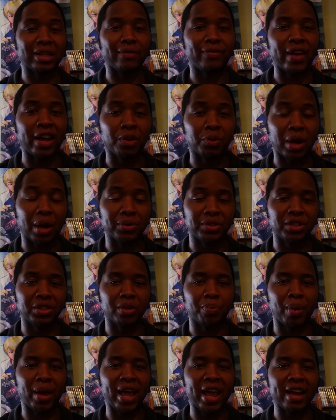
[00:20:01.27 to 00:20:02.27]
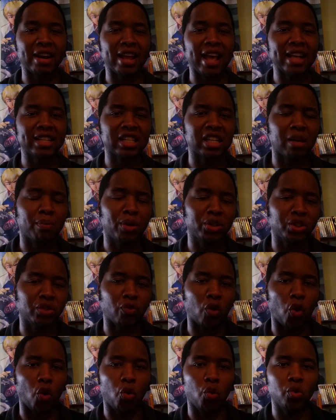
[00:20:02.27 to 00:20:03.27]
found when I was in Japan. It has like a bunch
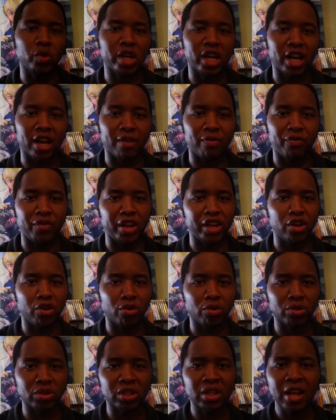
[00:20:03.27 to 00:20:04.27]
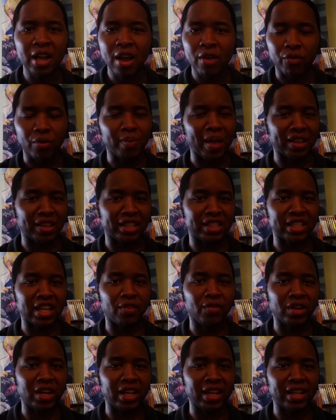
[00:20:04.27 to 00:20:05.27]
of old figures from like the
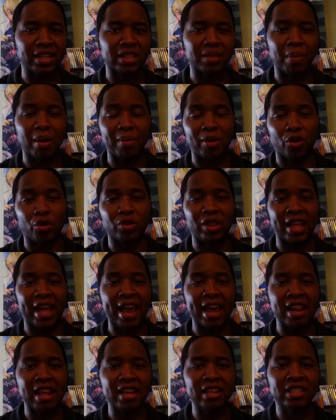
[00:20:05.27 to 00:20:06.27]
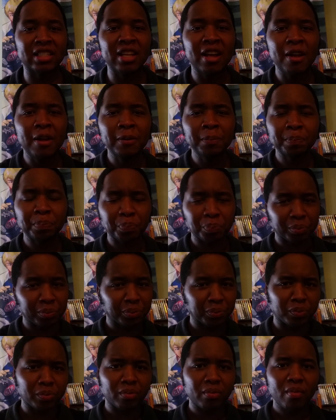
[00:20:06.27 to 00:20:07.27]
70s, maybe early 80s.
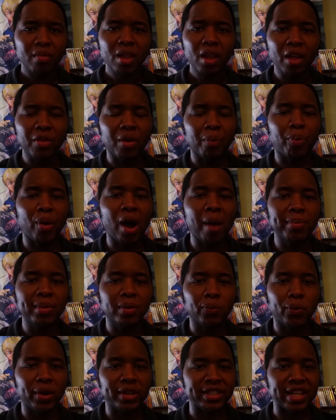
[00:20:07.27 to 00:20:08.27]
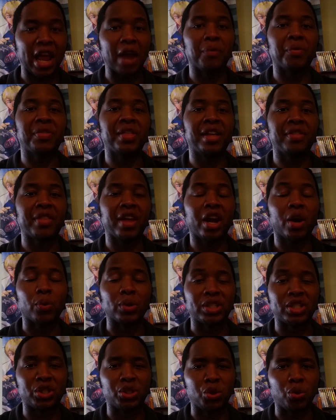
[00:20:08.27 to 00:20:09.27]
The problem was everything there
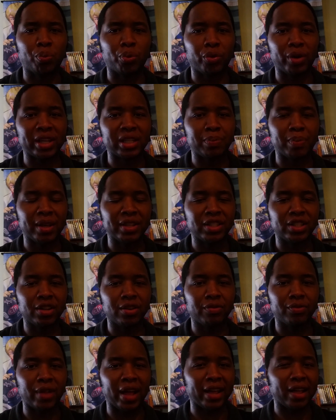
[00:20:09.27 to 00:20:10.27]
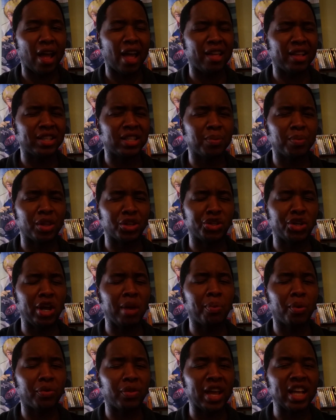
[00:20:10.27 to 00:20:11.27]
was super expensive. Like I think some of the
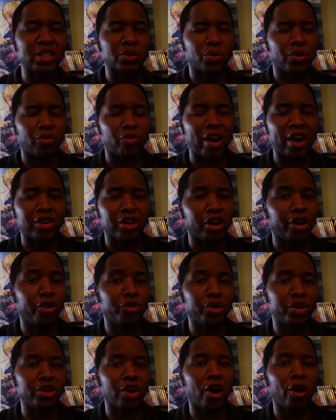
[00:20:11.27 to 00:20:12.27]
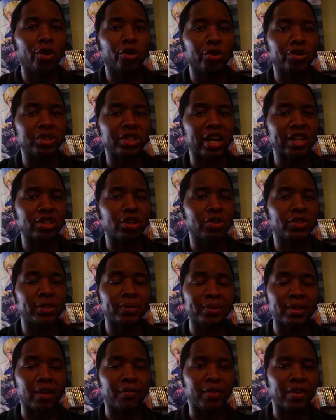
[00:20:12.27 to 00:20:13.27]
cheaper things were around $100, and I saw some
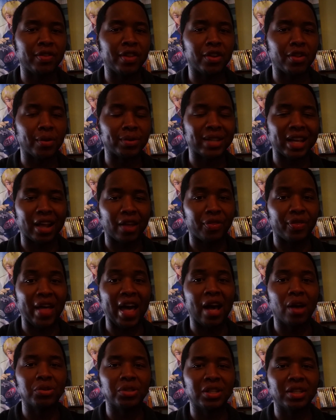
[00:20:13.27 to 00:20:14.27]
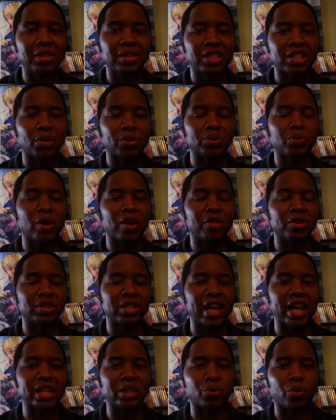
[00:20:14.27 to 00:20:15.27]
stuff in there that was like 1,000. So it was one of those
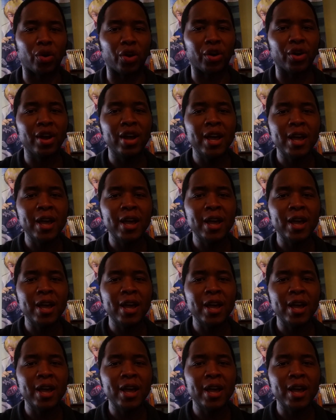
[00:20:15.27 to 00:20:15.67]
things where